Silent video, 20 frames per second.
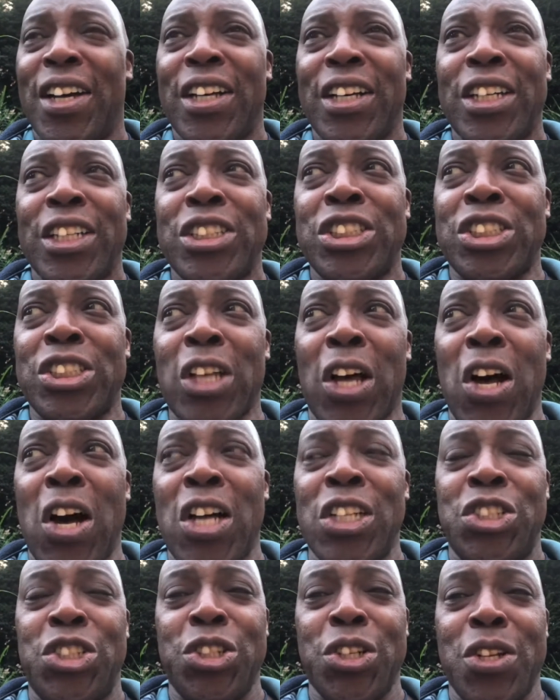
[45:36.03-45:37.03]

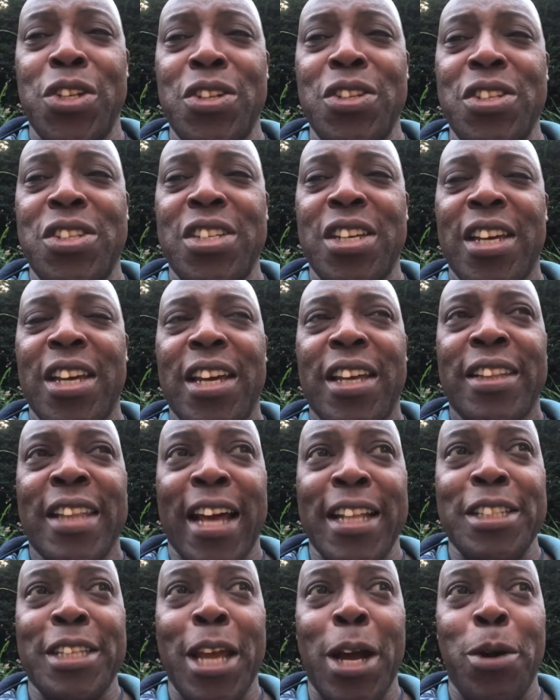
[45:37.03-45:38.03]
sergeant
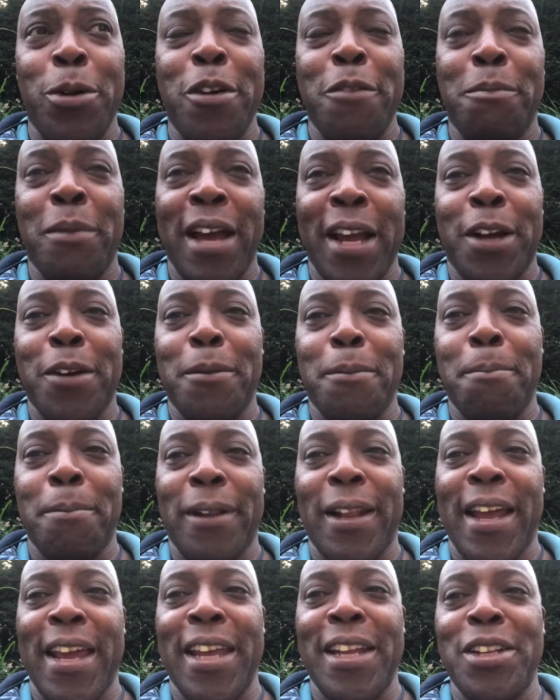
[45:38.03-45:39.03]
that dealt with my
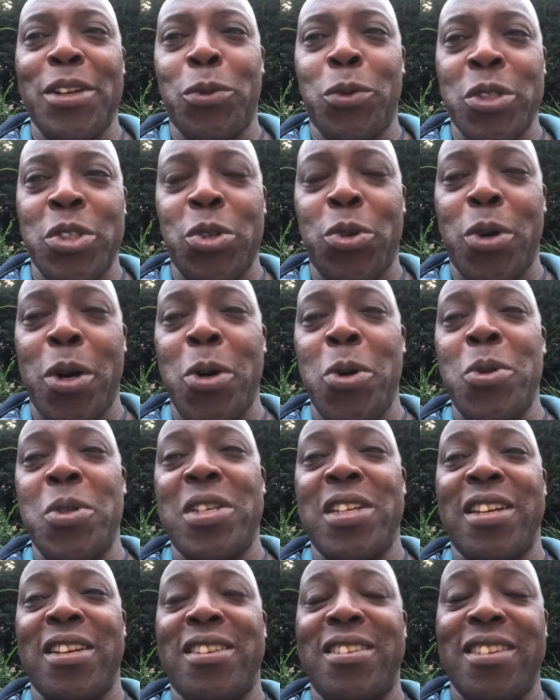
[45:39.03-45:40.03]
complaint was
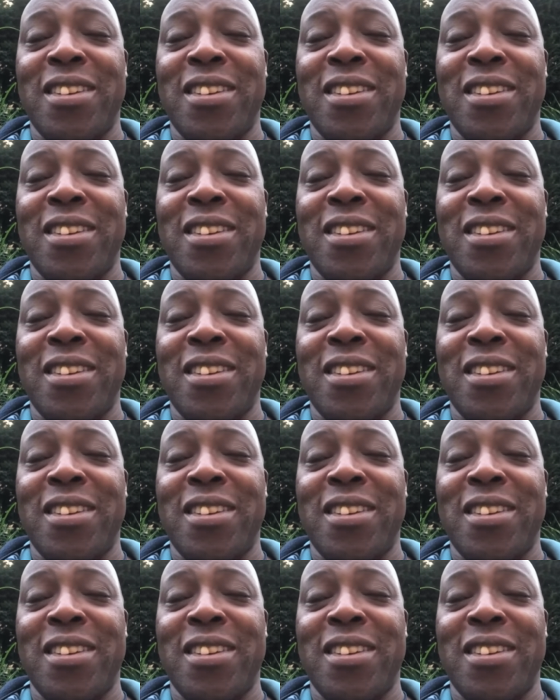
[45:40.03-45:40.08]
quoted.